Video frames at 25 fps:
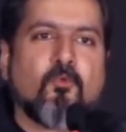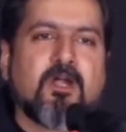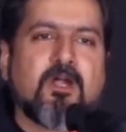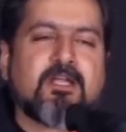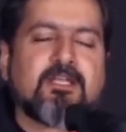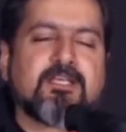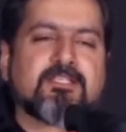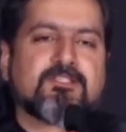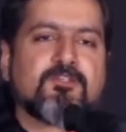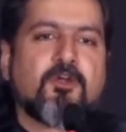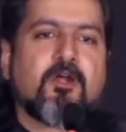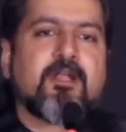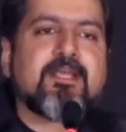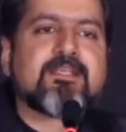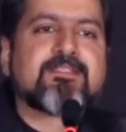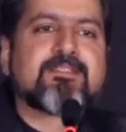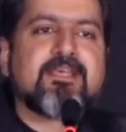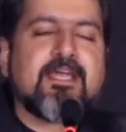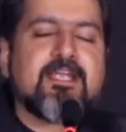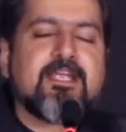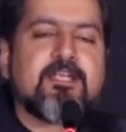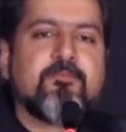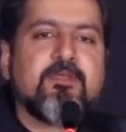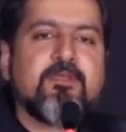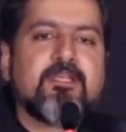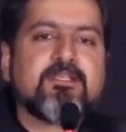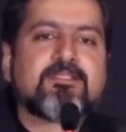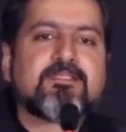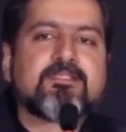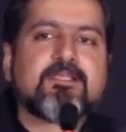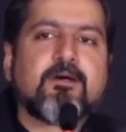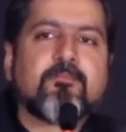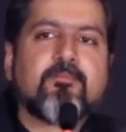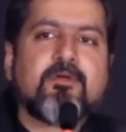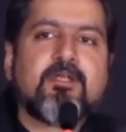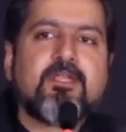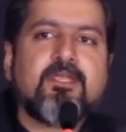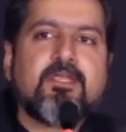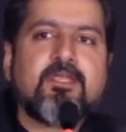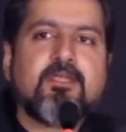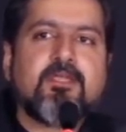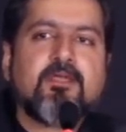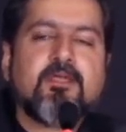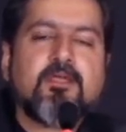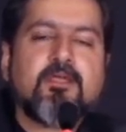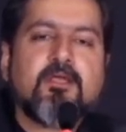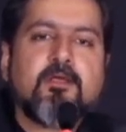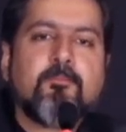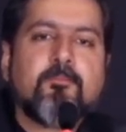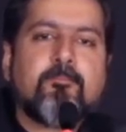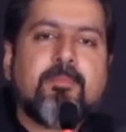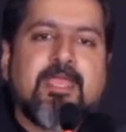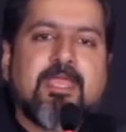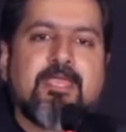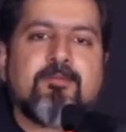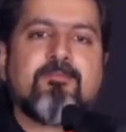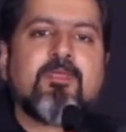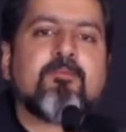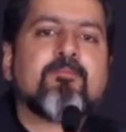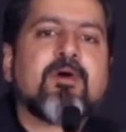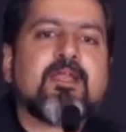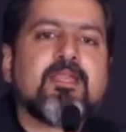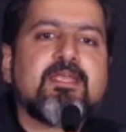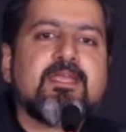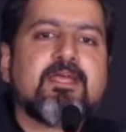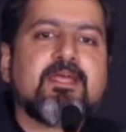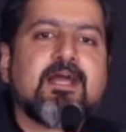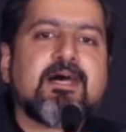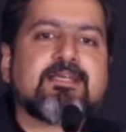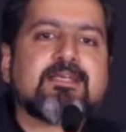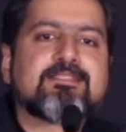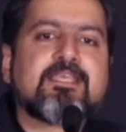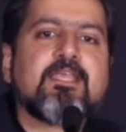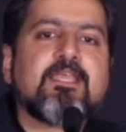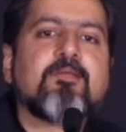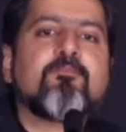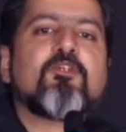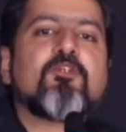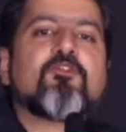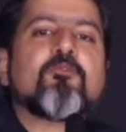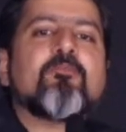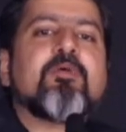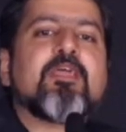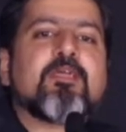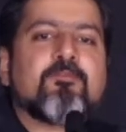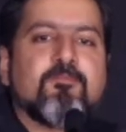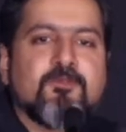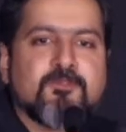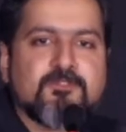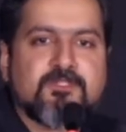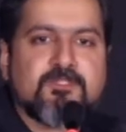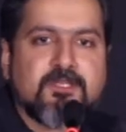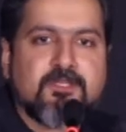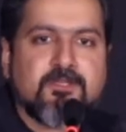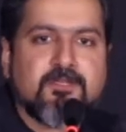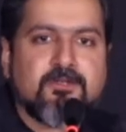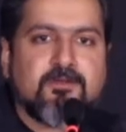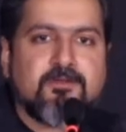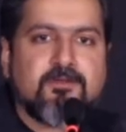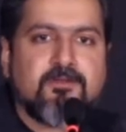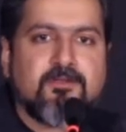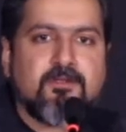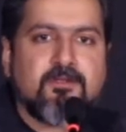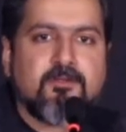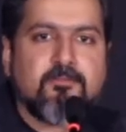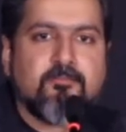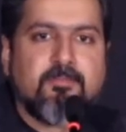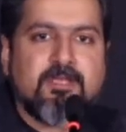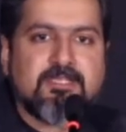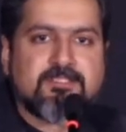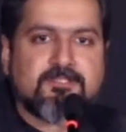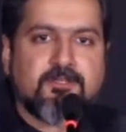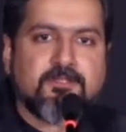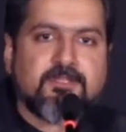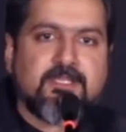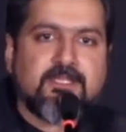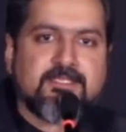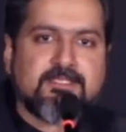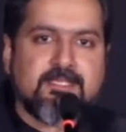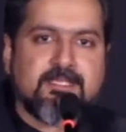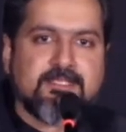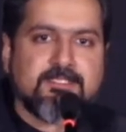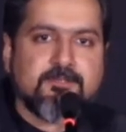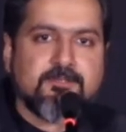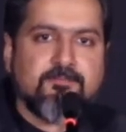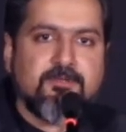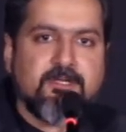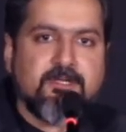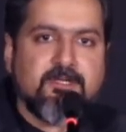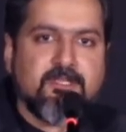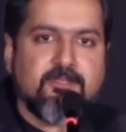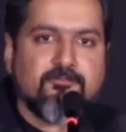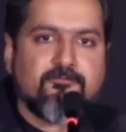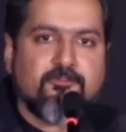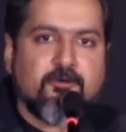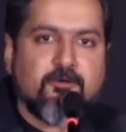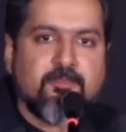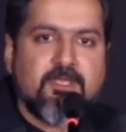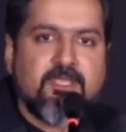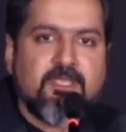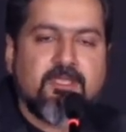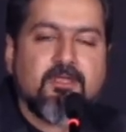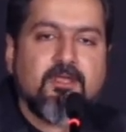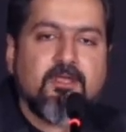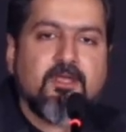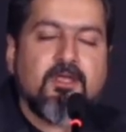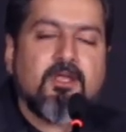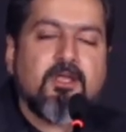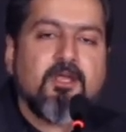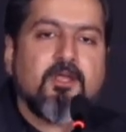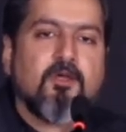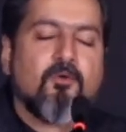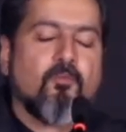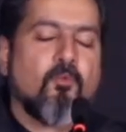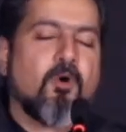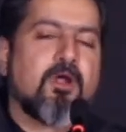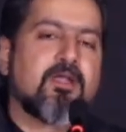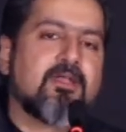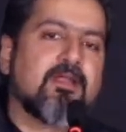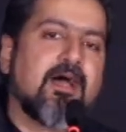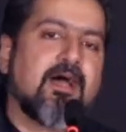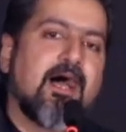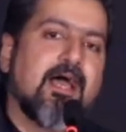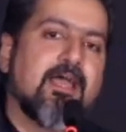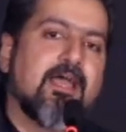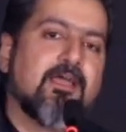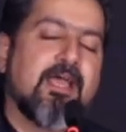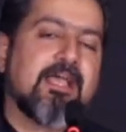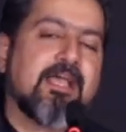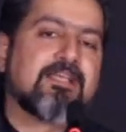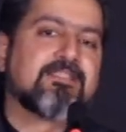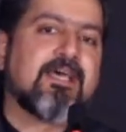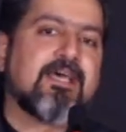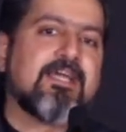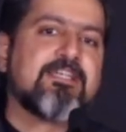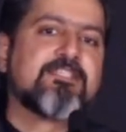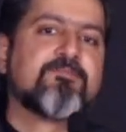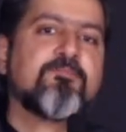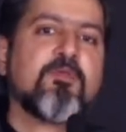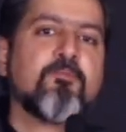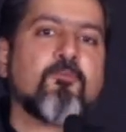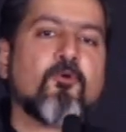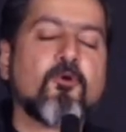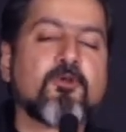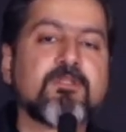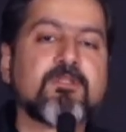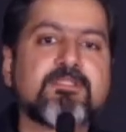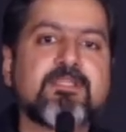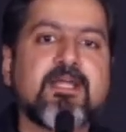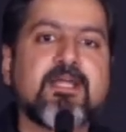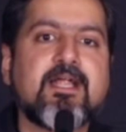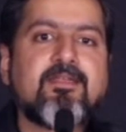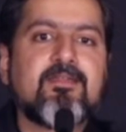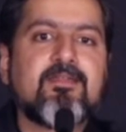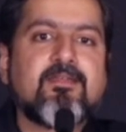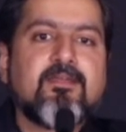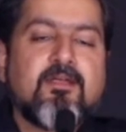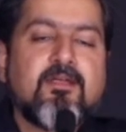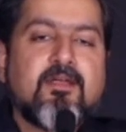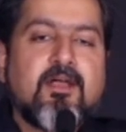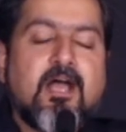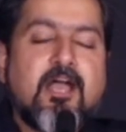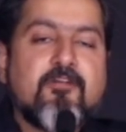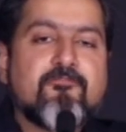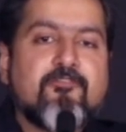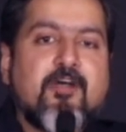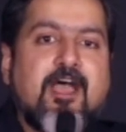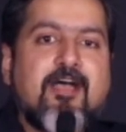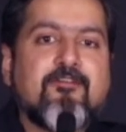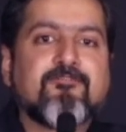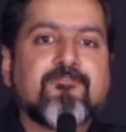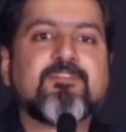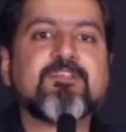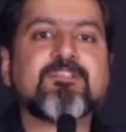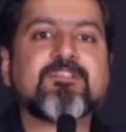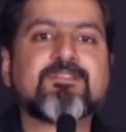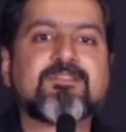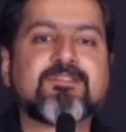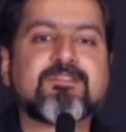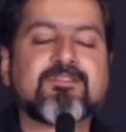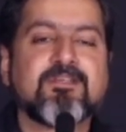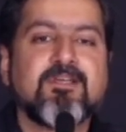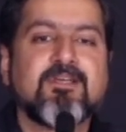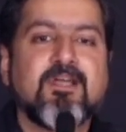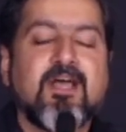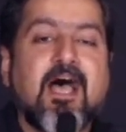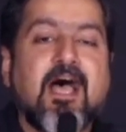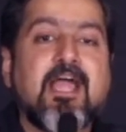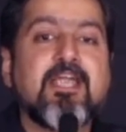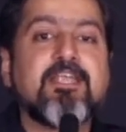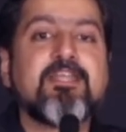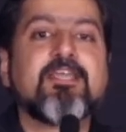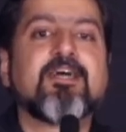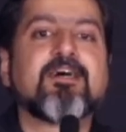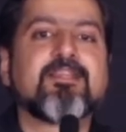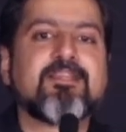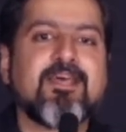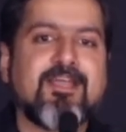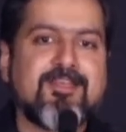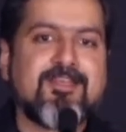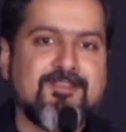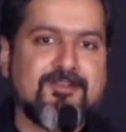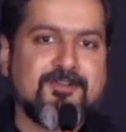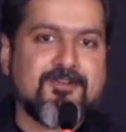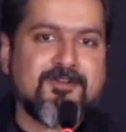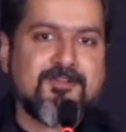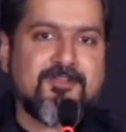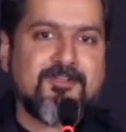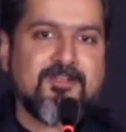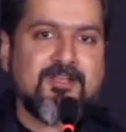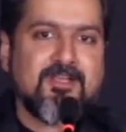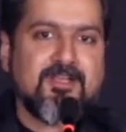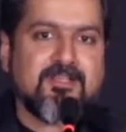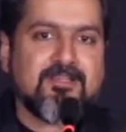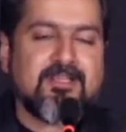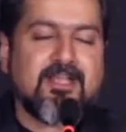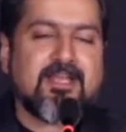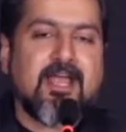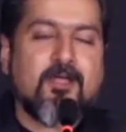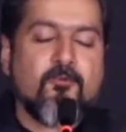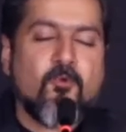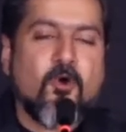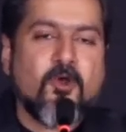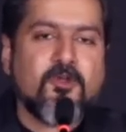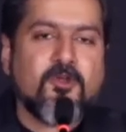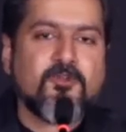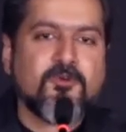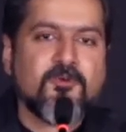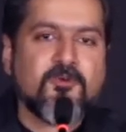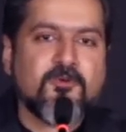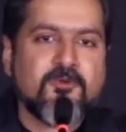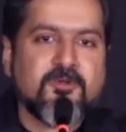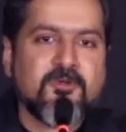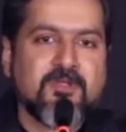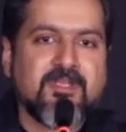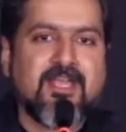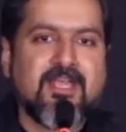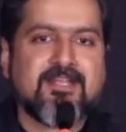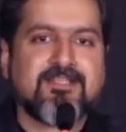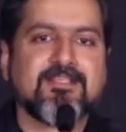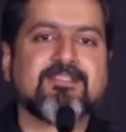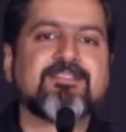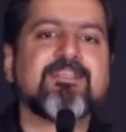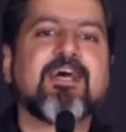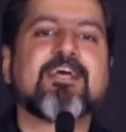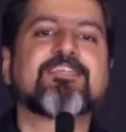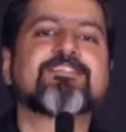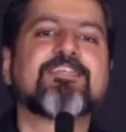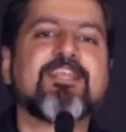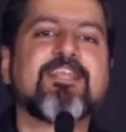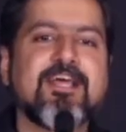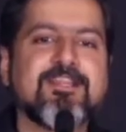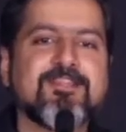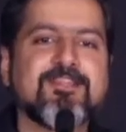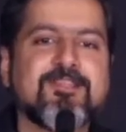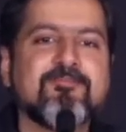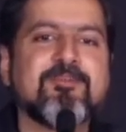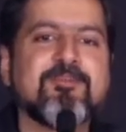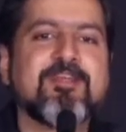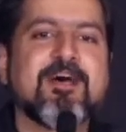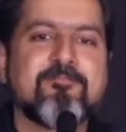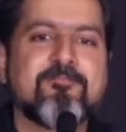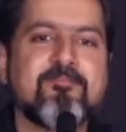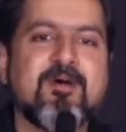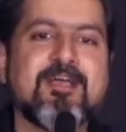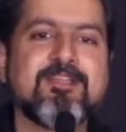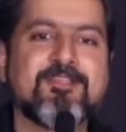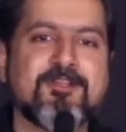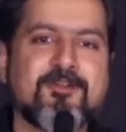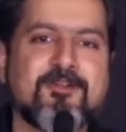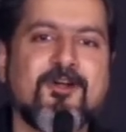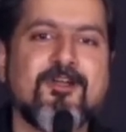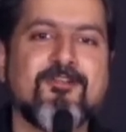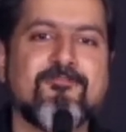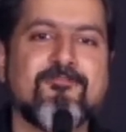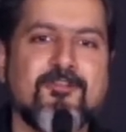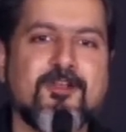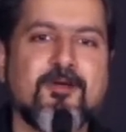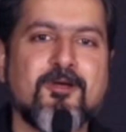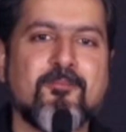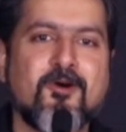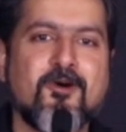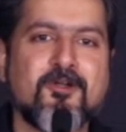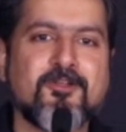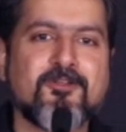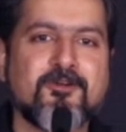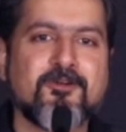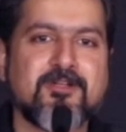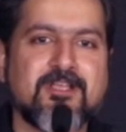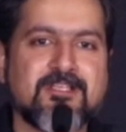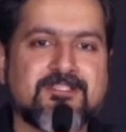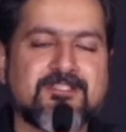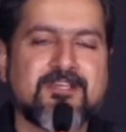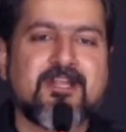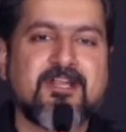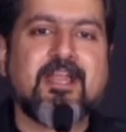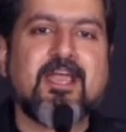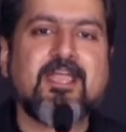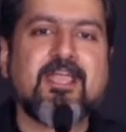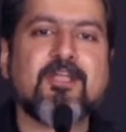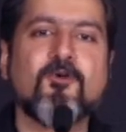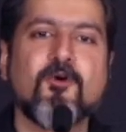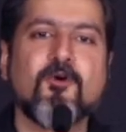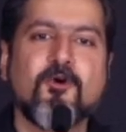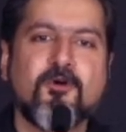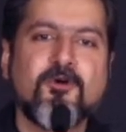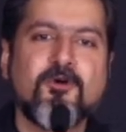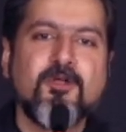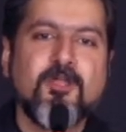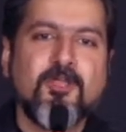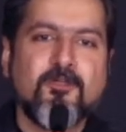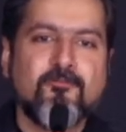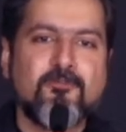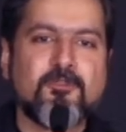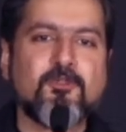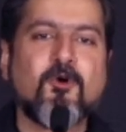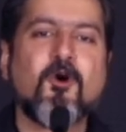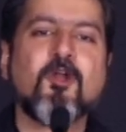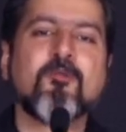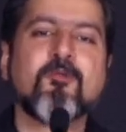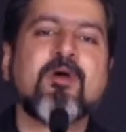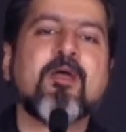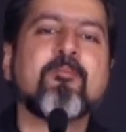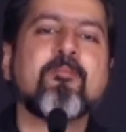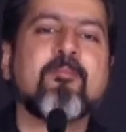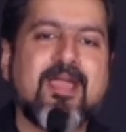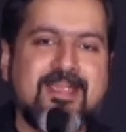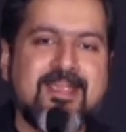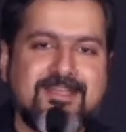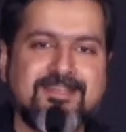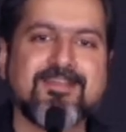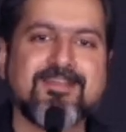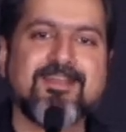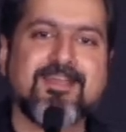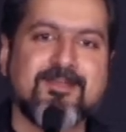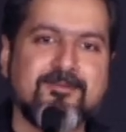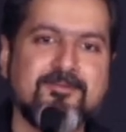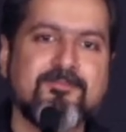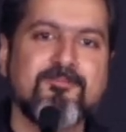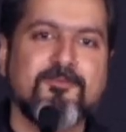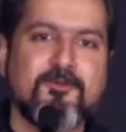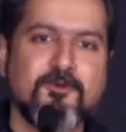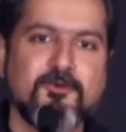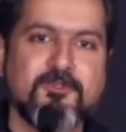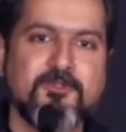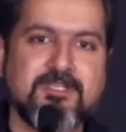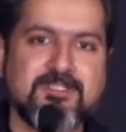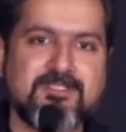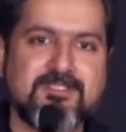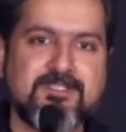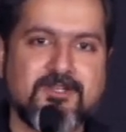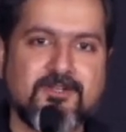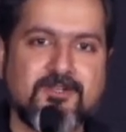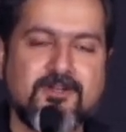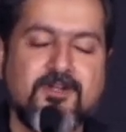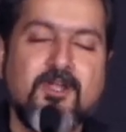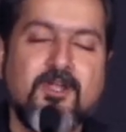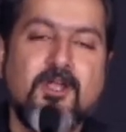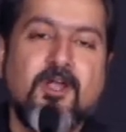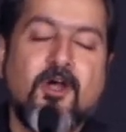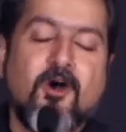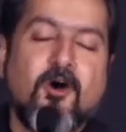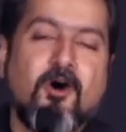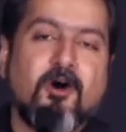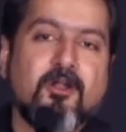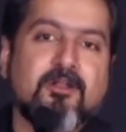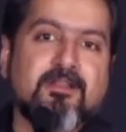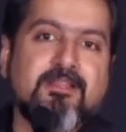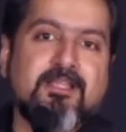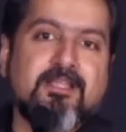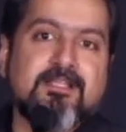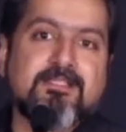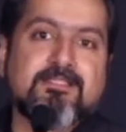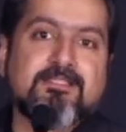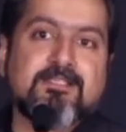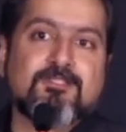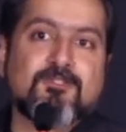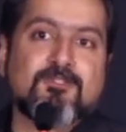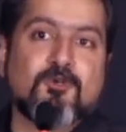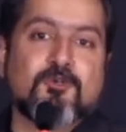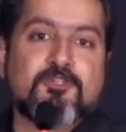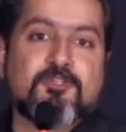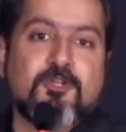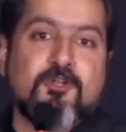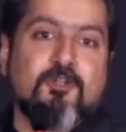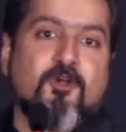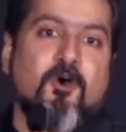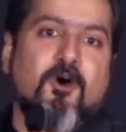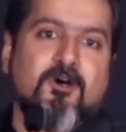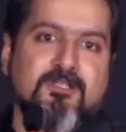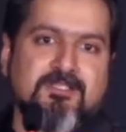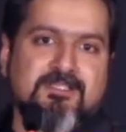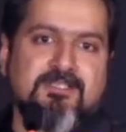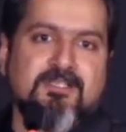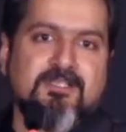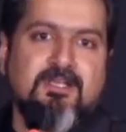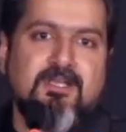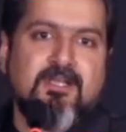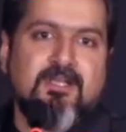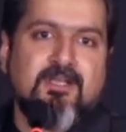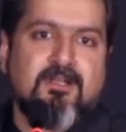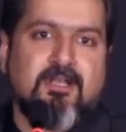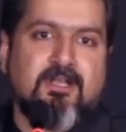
what does not excite me is somebody paying me money and asking me to make music, you know, based on their sensibility. For me, what excites me more is that I have this idea that, you know, that I want to get this national anthem done by the Royal Philharmonic Orchestra, and I go with all my might and I do this, you know. Or there is a social cause,